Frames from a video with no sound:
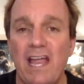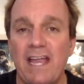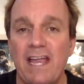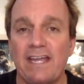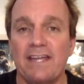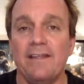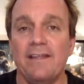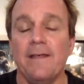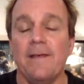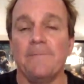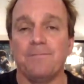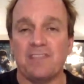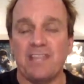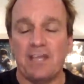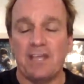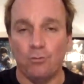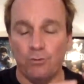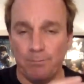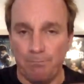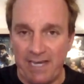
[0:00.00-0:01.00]
He says that in the
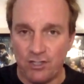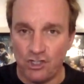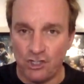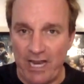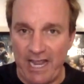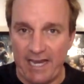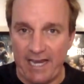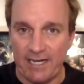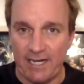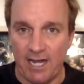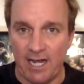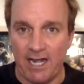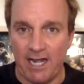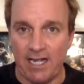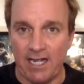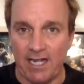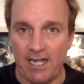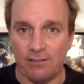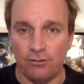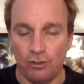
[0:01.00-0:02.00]
movie, the Chinese
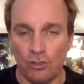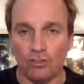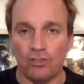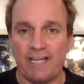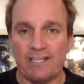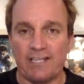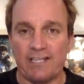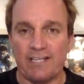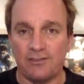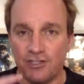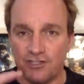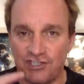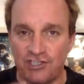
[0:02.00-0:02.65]
state wanted to